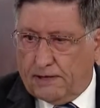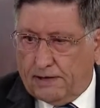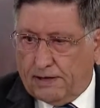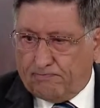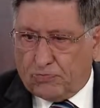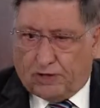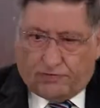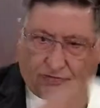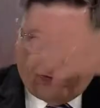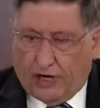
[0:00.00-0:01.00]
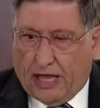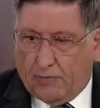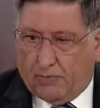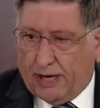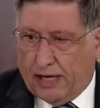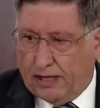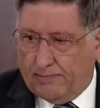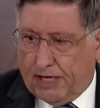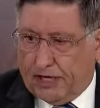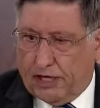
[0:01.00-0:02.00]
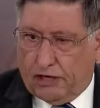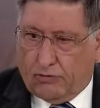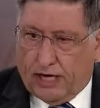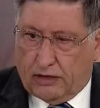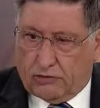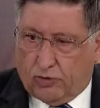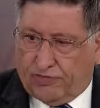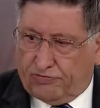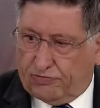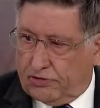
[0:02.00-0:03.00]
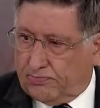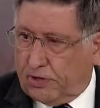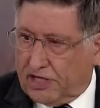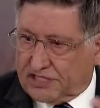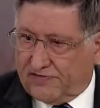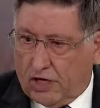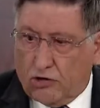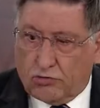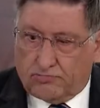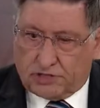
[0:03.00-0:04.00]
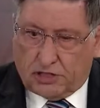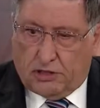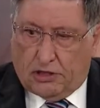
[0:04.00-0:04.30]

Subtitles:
the Labor Party mucking around with the price of homes.